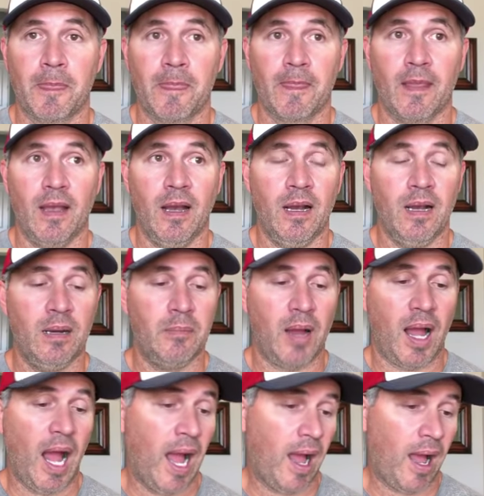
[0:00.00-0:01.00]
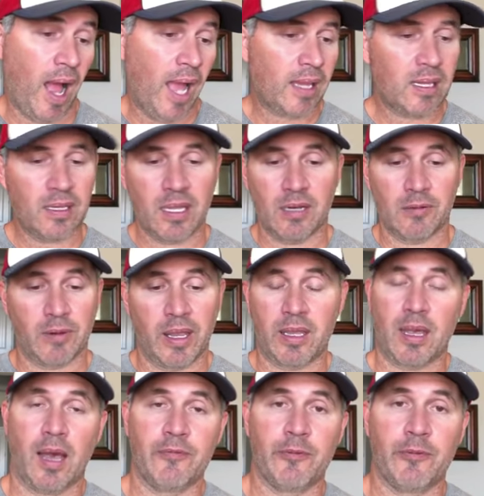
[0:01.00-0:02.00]
I can get a rate
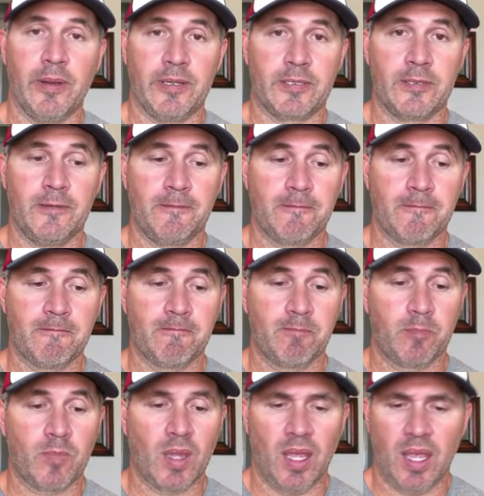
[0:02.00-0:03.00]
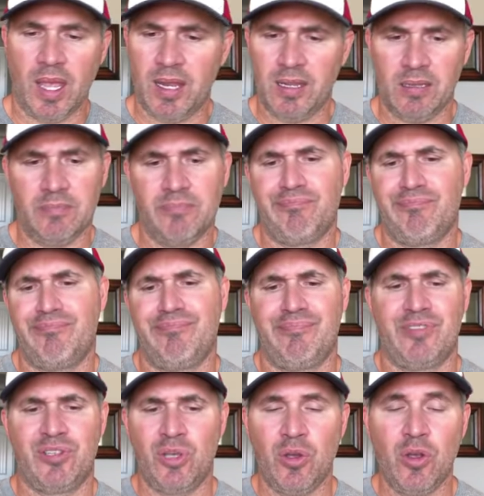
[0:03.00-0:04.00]
confirmation, and in
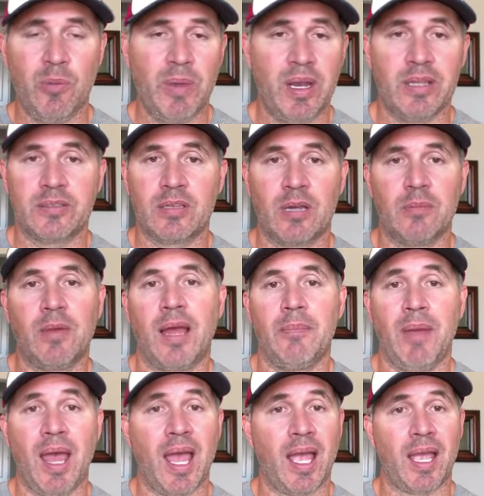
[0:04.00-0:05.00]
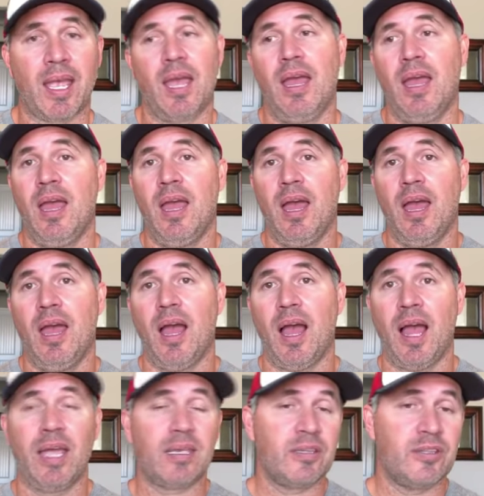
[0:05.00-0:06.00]
2 minutes on my Mac,
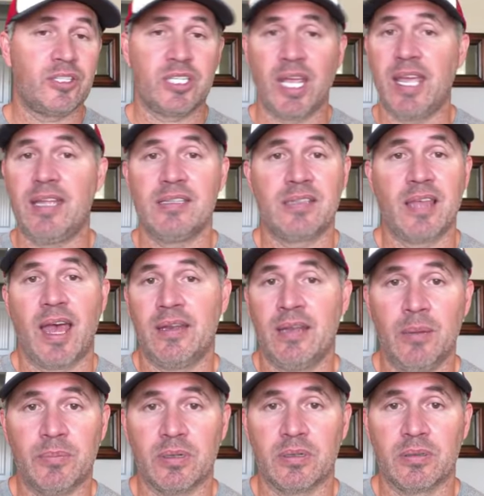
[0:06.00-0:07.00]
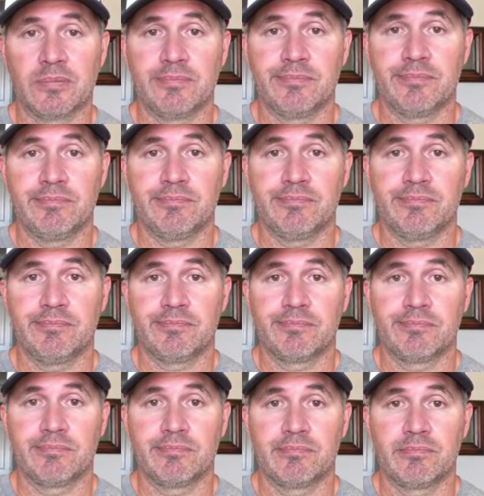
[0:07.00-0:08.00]
I can change that number.
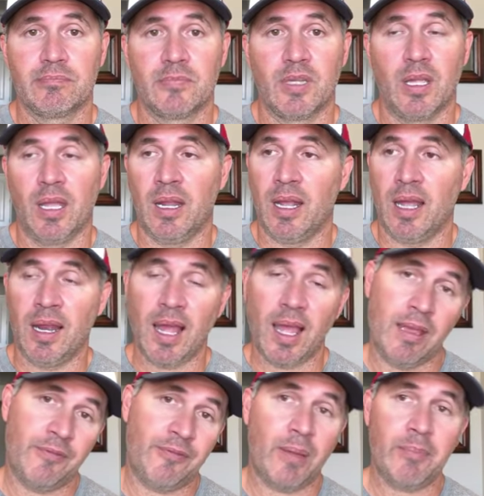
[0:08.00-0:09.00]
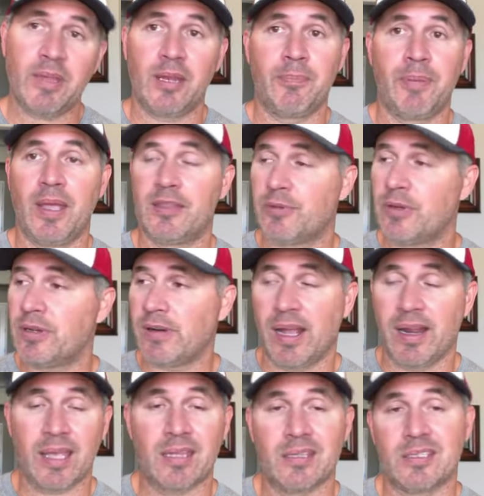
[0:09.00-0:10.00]
And if I'm getting paid
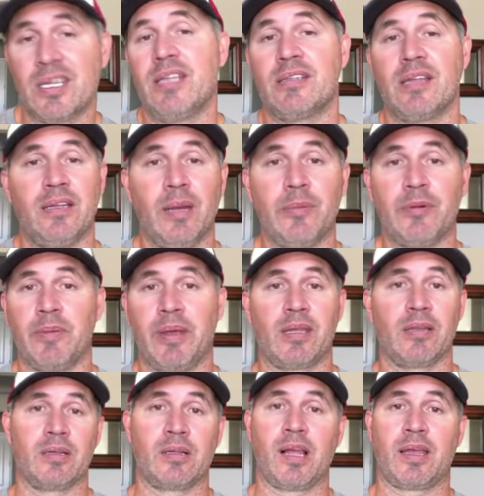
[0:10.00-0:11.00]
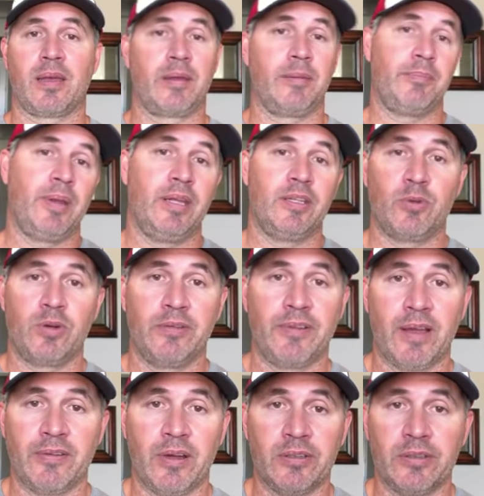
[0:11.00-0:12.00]
$3,000, I can change that number to make it look like I'm getting paid
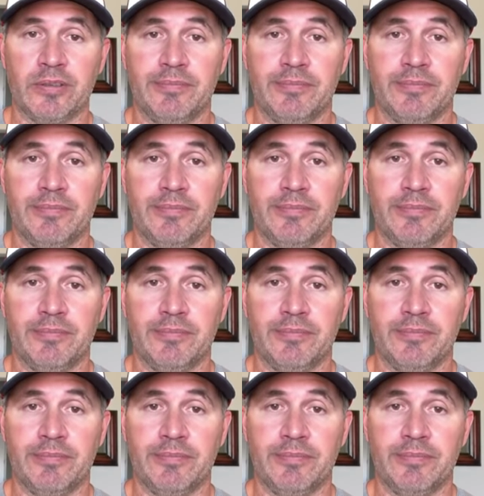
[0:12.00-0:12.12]
$2,500.